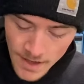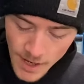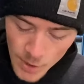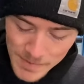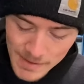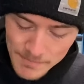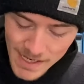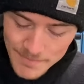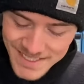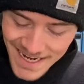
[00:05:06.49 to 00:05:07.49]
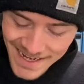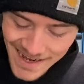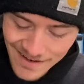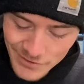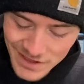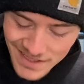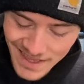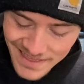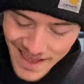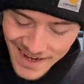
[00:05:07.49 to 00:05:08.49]
Airbnb I'm staying at and everything
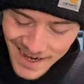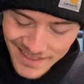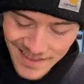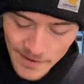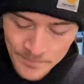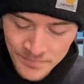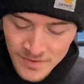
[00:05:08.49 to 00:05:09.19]
like that kind of thing.